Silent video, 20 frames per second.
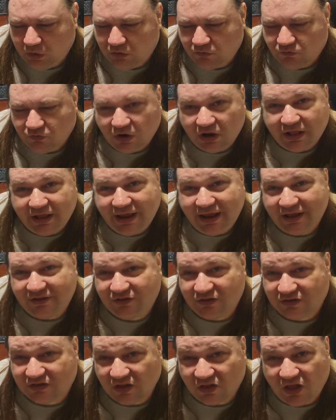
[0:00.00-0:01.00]
Really, it's
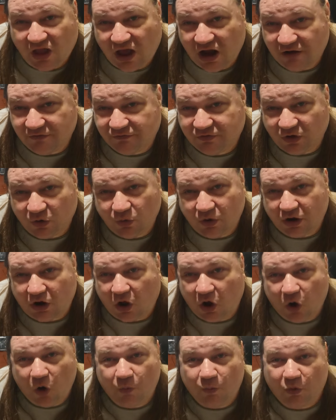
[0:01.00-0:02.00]
just a lot of doing
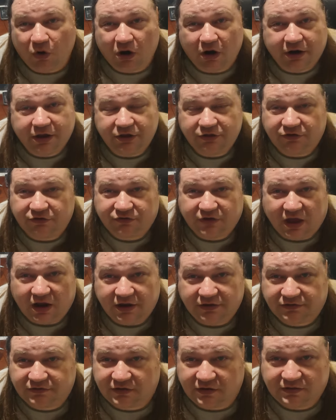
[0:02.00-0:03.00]
homework. You just got
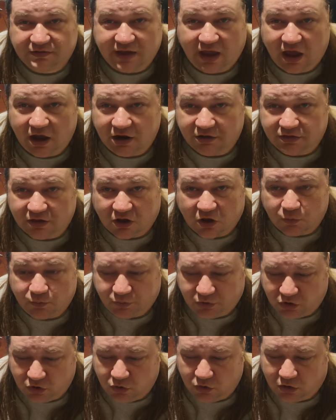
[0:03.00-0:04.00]
to sit down at the
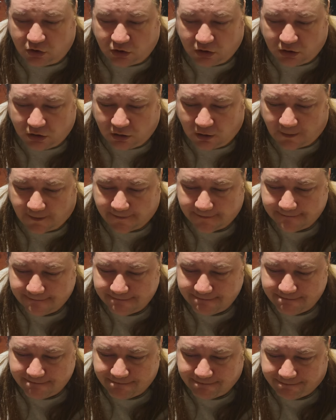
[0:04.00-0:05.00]
computer,
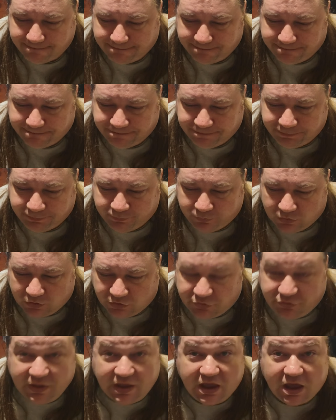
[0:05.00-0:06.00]

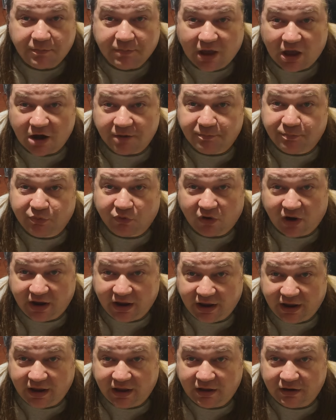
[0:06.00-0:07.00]
think about a
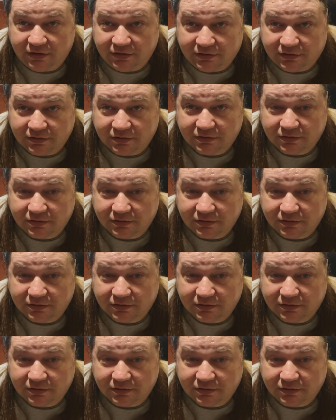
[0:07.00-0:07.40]
brand